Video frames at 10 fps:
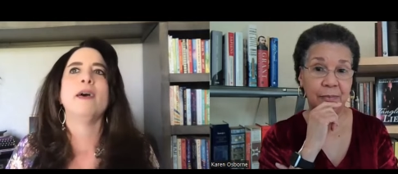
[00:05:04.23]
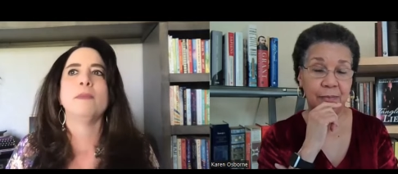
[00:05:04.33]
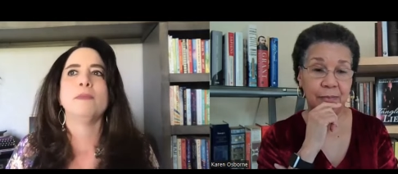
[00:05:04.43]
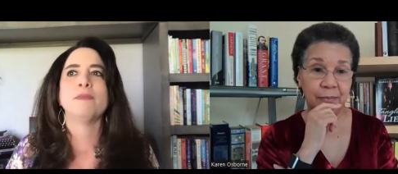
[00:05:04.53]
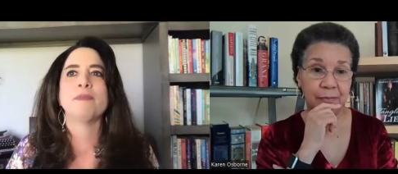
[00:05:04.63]

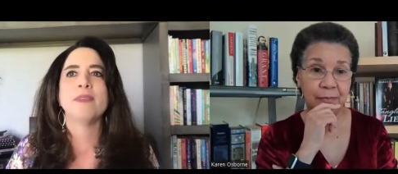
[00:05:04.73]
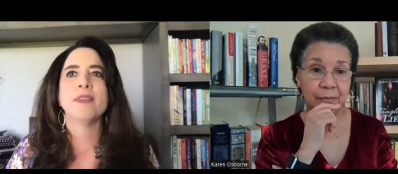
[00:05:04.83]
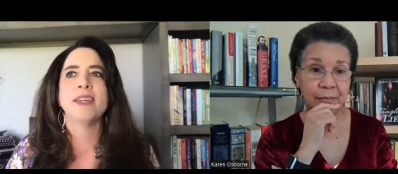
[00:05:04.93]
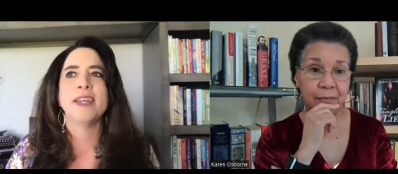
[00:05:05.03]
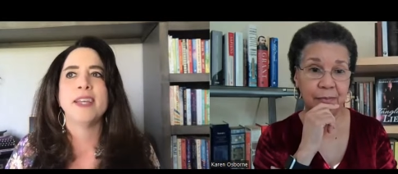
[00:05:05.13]
Speaker 1: Um,
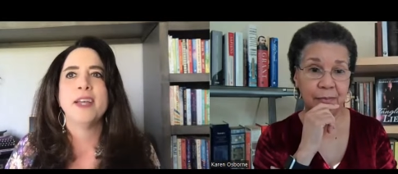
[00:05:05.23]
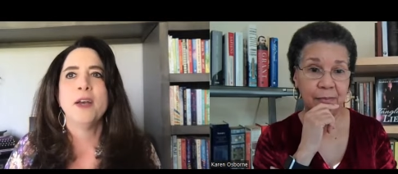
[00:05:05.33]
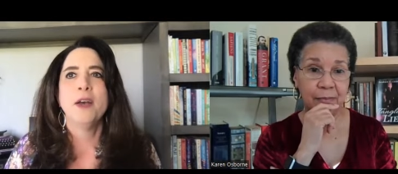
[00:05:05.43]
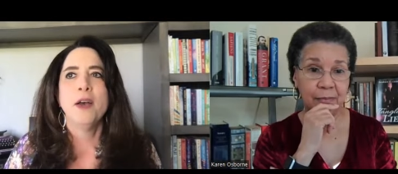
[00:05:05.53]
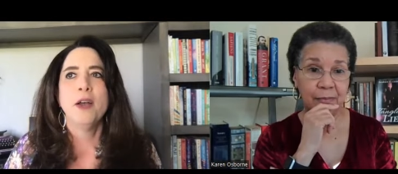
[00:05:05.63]

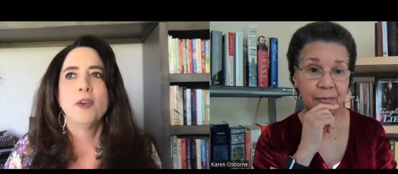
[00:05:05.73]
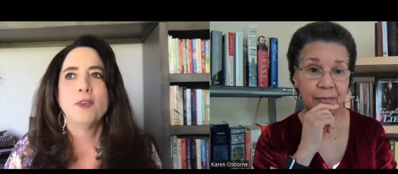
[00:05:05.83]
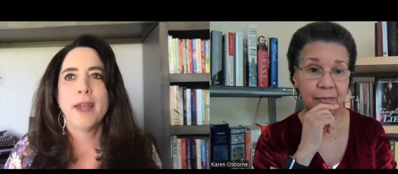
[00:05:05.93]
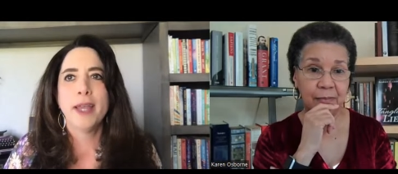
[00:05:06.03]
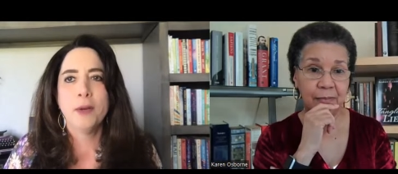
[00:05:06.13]

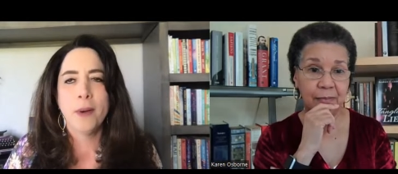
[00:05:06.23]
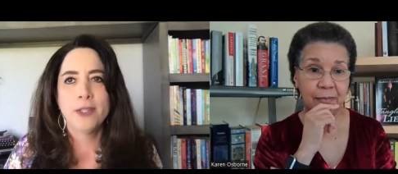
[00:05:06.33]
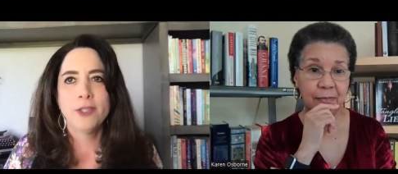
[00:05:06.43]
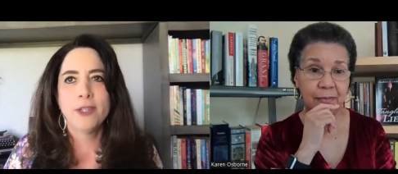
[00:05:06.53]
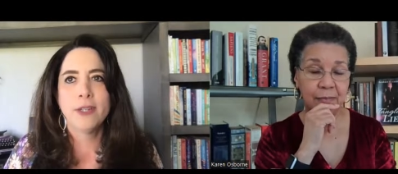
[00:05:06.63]
great
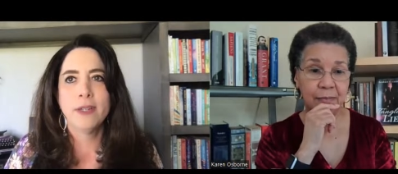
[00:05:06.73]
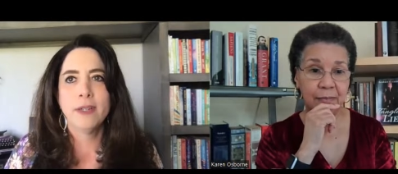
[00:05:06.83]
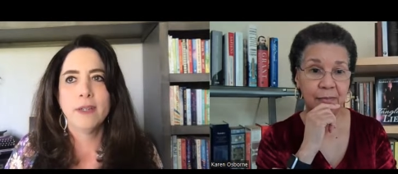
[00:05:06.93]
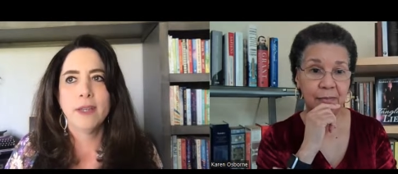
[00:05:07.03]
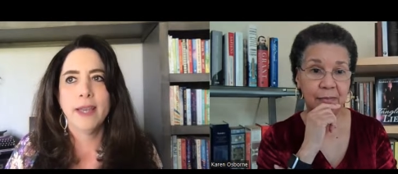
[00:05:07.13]

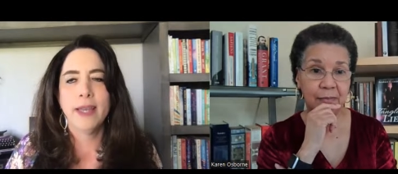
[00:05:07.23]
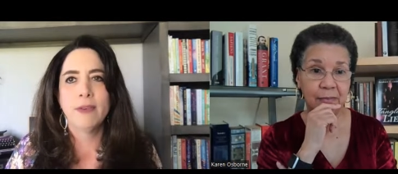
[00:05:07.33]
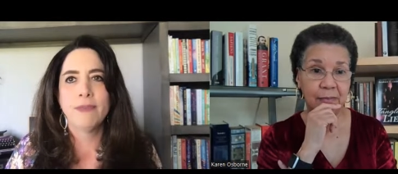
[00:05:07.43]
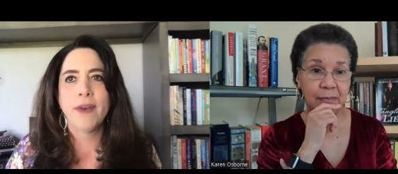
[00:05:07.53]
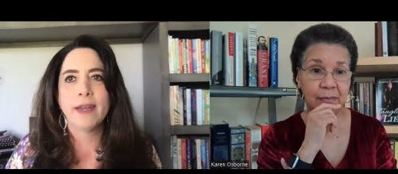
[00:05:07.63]
question. It
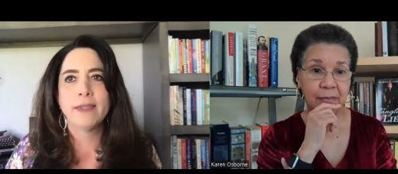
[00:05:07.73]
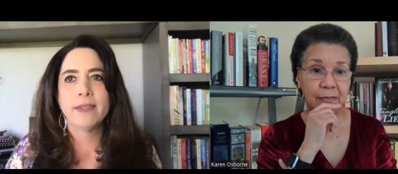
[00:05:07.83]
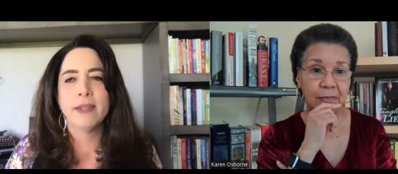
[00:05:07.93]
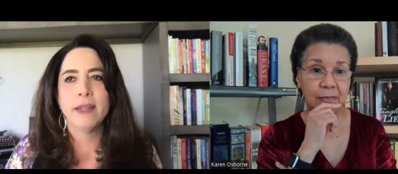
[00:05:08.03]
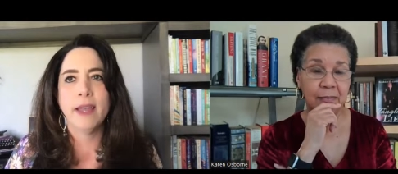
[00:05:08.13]
affects
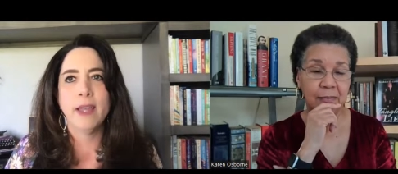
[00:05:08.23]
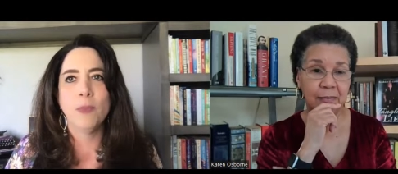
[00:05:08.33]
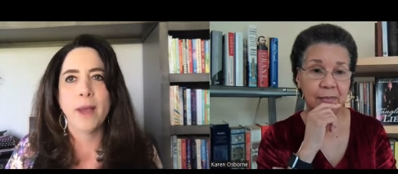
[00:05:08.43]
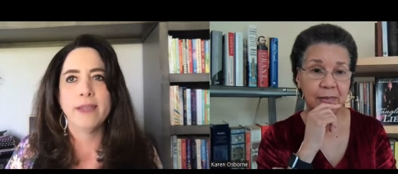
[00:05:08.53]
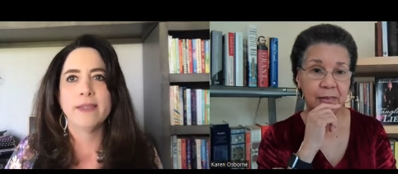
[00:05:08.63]
it in
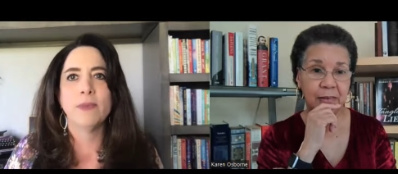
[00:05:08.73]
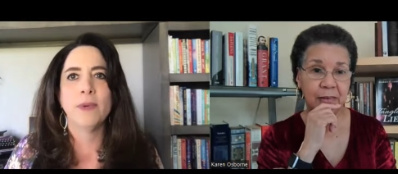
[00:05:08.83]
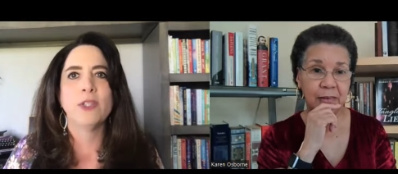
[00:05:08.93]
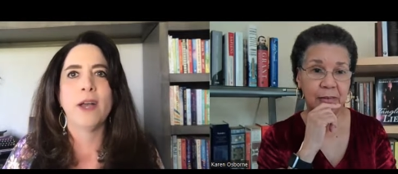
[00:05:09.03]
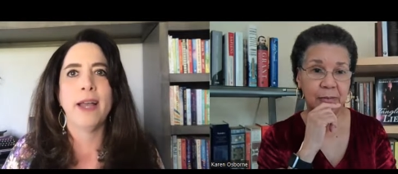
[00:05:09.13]
ways in
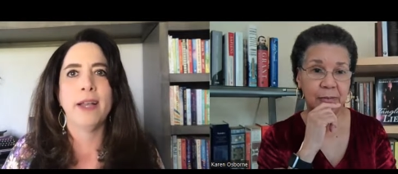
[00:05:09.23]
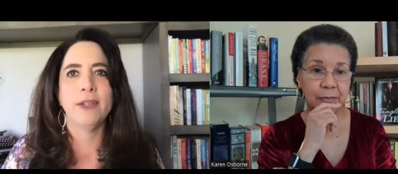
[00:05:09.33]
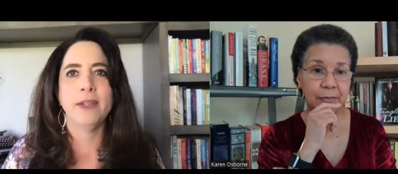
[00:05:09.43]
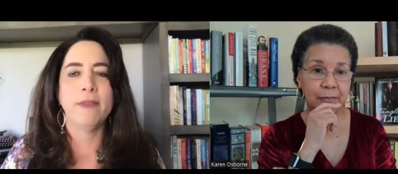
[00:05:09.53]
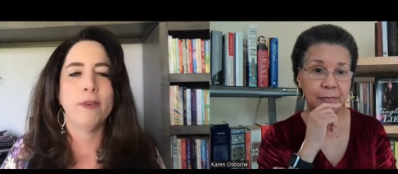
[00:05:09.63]
which I could
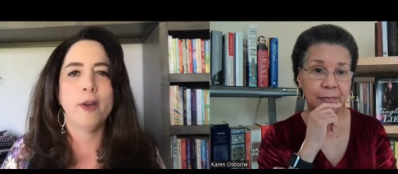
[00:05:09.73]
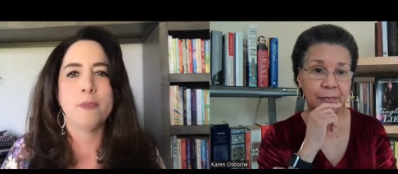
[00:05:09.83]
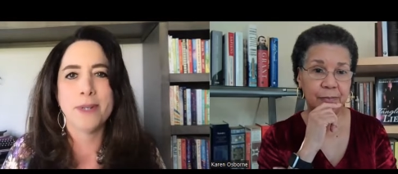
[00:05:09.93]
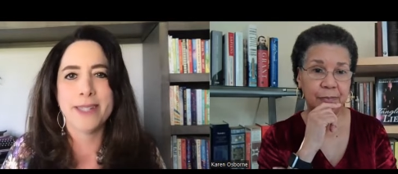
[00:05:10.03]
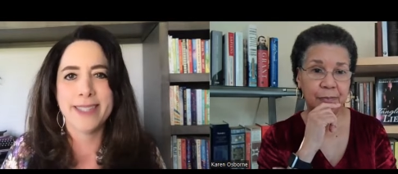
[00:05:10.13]
never have
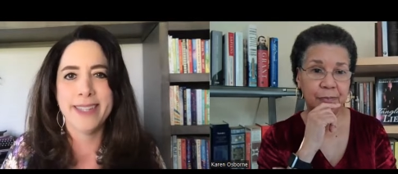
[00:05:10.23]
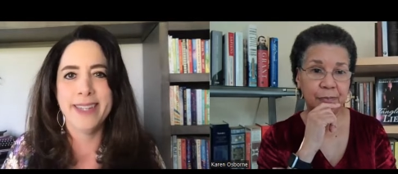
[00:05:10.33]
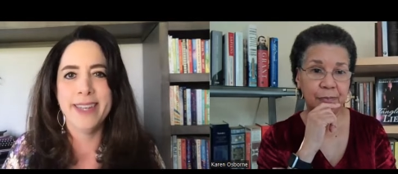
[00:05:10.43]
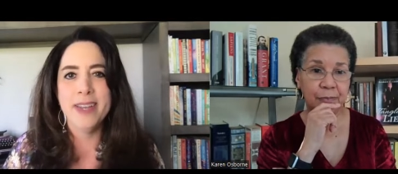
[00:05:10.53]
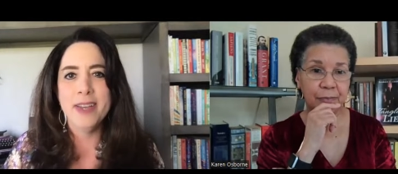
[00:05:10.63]

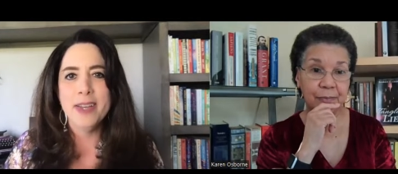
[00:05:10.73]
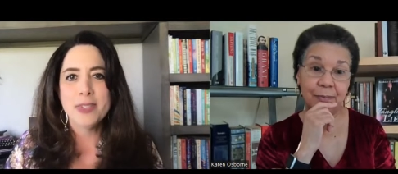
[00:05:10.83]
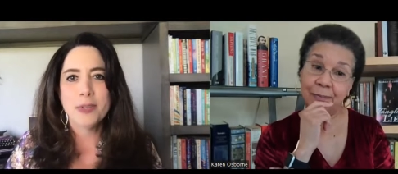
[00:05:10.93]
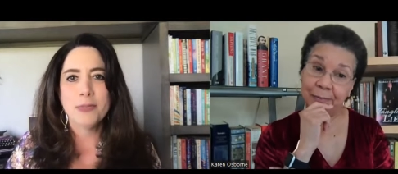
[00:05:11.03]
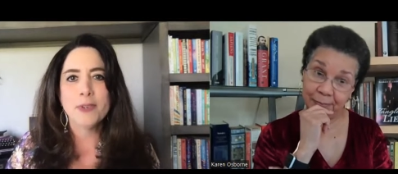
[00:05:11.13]
predicted.
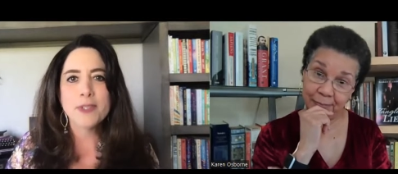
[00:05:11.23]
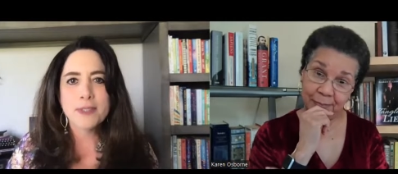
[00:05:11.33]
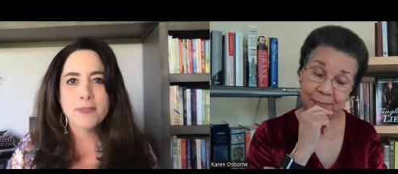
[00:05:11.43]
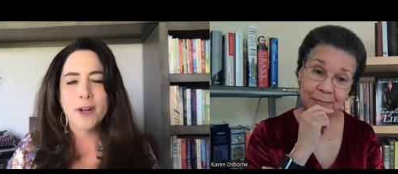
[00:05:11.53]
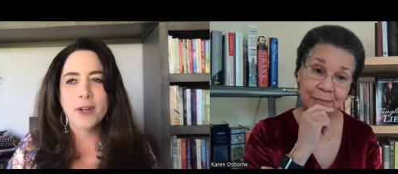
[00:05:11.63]
So first
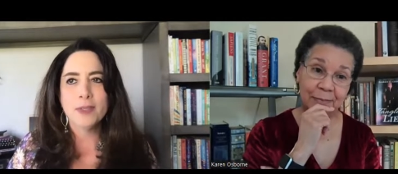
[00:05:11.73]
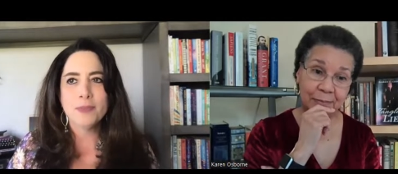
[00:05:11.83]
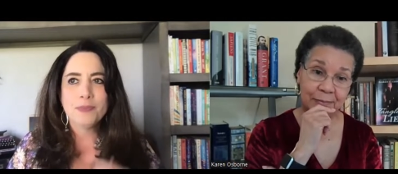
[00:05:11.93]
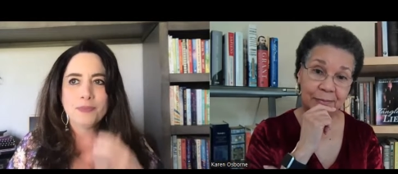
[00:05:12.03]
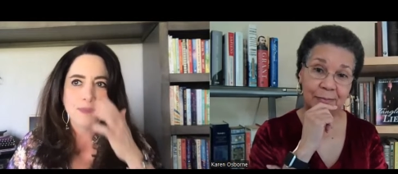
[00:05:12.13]
of
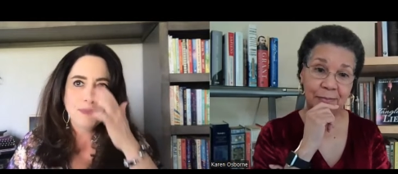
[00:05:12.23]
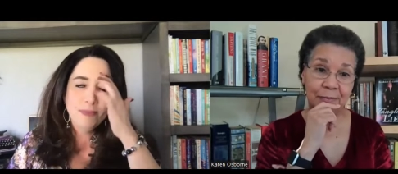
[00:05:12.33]
all,